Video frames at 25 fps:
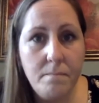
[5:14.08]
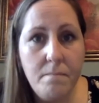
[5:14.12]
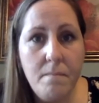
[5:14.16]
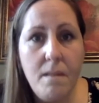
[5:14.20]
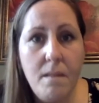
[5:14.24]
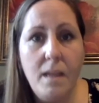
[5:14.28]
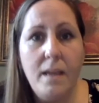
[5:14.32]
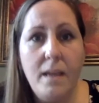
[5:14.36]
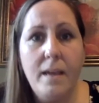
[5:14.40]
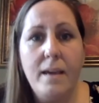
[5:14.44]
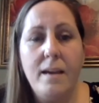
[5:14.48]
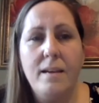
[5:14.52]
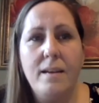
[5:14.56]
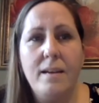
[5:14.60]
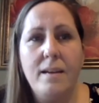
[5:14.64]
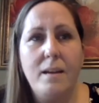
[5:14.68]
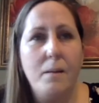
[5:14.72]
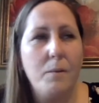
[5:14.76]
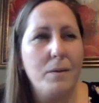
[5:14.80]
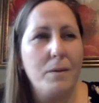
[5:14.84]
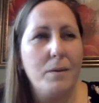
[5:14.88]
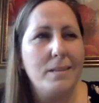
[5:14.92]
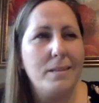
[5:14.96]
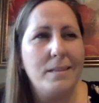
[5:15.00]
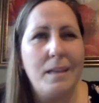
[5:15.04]
And I
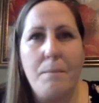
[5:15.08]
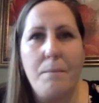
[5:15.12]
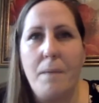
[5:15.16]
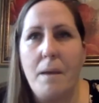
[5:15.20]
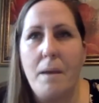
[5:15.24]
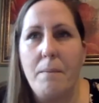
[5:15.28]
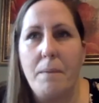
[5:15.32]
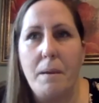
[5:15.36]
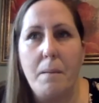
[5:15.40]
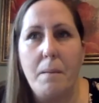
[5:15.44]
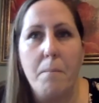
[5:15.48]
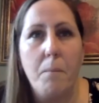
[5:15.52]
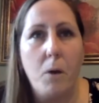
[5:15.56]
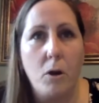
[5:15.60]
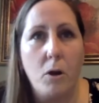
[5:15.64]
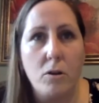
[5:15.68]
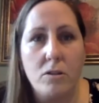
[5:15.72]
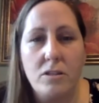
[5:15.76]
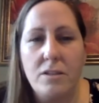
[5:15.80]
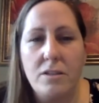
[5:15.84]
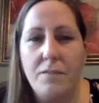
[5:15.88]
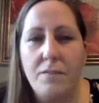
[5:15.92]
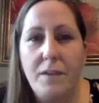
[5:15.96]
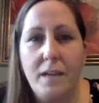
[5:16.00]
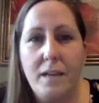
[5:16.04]
want to say maybe a March
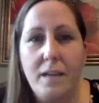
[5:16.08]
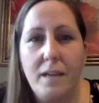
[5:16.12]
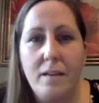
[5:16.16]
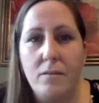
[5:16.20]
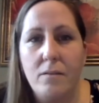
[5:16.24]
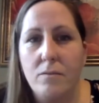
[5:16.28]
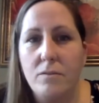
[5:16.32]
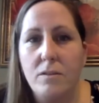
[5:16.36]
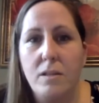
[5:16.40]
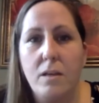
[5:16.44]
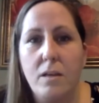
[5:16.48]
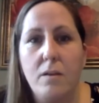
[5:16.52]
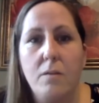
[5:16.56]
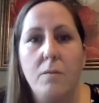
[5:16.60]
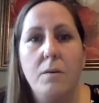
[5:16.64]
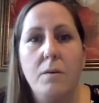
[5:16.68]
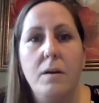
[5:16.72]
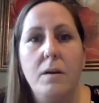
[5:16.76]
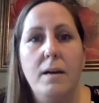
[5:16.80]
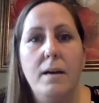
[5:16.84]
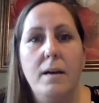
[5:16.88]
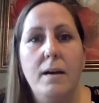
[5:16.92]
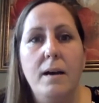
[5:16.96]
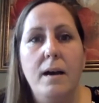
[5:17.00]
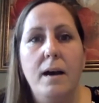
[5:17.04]
event or so,
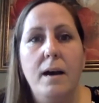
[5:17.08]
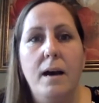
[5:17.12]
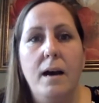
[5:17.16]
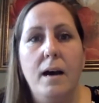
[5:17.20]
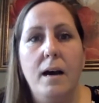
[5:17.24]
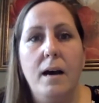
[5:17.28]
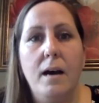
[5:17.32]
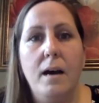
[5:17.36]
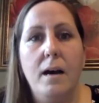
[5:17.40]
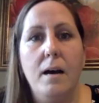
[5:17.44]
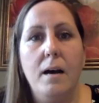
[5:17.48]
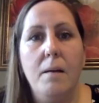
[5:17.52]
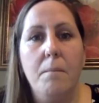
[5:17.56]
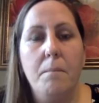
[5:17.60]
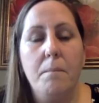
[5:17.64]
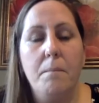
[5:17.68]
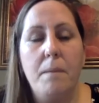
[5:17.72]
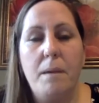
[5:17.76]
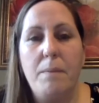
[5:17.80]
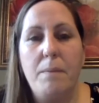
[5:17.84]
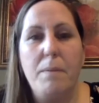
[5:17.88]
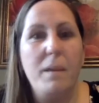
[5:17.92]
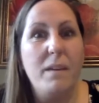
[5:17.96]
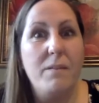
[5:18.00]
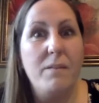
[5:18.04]
um,
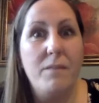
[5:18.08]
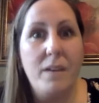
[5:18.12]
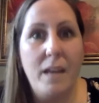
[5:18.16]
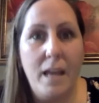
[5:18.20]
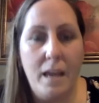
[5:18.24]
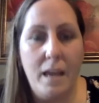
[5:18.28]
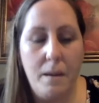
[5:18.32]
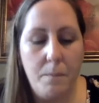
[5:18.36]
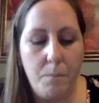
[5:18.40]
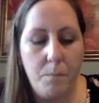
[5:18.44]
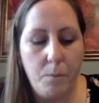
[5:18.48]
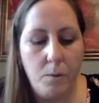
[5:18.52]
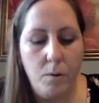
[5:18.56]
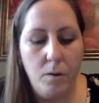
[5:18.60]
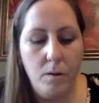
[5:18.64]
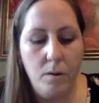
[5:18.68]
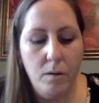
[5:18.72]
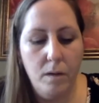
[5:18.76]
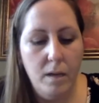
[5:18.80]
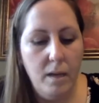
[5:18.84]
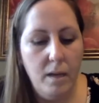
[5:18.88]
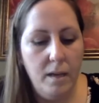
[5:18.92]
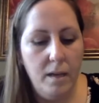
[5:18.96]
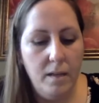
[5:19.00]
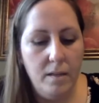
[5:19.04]
maybe even April.
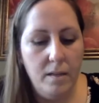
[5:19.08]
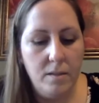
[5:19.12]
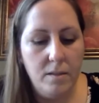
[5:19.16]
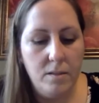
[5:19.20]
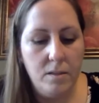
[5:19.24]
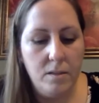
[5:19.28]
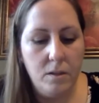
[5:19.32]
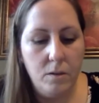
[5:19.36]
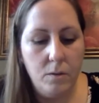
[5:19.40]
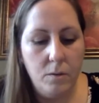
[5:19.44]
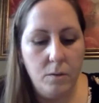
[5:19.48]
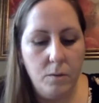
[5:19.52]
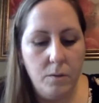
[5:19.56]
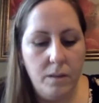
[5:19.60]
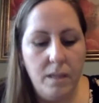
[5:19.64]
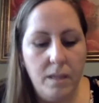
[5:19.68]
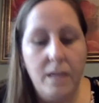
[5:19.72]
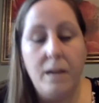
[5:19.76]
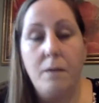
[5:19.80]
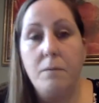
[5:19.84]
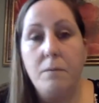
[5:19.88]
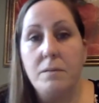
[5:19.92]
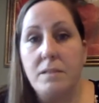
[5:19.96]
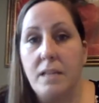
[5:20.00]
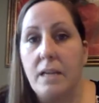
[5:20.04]
And so then
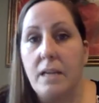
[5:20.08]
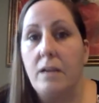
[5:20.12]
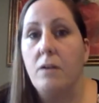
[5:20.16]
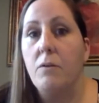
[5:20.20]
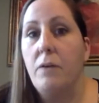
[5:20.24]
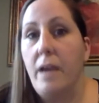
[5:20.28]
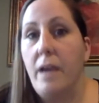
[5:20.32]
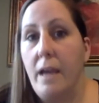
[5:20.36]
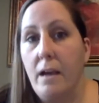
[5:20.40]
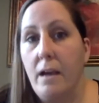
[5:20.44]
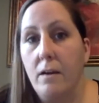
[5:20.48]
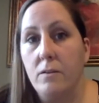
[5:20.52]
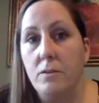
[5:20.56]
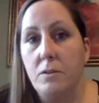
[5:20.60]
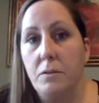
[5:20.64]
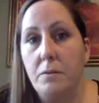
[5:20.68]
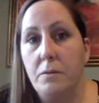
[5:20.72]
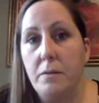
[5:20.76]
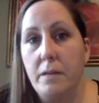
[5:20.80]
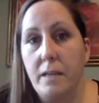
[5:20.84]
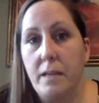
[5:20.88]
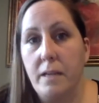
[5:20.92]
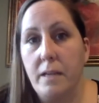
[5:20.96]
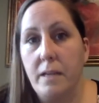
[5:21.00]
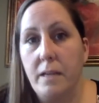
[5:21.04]
I was like, okay, I'll do
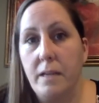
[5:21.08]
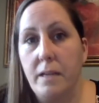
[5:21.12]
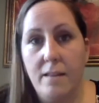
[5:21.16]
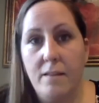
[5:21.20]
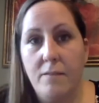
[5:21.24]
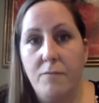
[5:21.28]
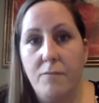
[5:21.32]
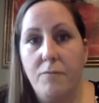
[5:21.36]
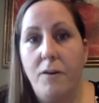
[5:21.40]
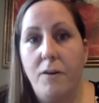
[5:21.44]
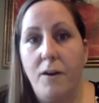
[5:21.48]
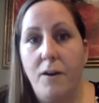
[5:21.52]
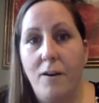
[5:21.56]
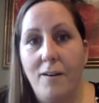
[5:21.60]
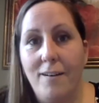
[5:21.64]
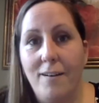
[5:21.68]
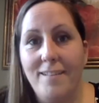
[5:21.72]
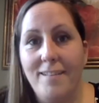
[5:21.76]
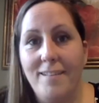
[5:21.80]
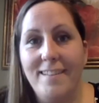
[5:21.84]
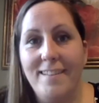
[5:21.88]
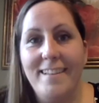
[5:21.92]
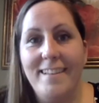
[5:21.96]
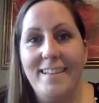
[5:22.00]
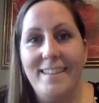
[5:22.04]
it again in the
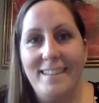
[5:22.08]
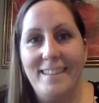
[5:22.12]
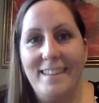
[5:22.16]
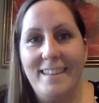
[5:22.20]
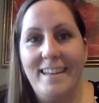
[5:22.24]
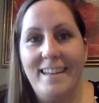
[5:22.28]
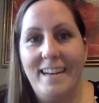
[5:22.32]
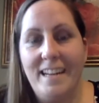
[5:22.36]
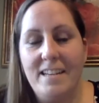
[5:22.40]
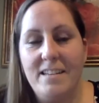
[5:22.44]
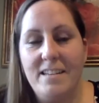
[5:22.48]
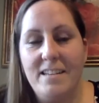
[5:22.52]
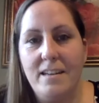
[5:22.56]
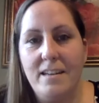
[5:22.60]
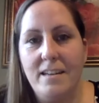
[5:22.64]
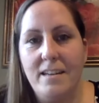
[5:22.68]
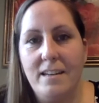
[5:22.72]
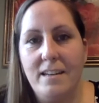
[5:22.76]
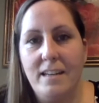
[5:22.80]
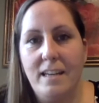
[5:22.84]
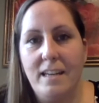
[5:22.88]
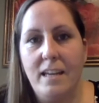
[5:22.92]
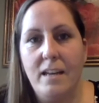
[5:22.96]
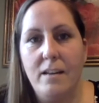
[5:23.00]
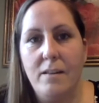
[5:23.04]
fall. And then I did it
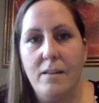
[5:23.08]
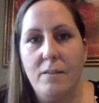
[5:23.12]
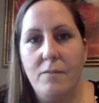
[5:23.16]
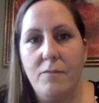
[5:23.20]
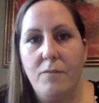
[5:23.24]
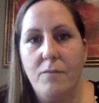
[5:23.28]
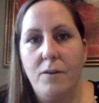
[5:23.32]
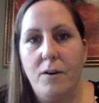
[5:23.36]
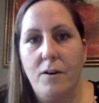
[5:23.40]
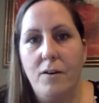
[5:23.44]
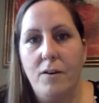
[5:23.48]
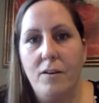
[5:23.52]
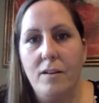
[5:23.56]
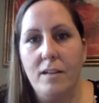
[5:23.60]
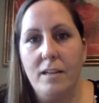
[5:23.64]
again in the fall.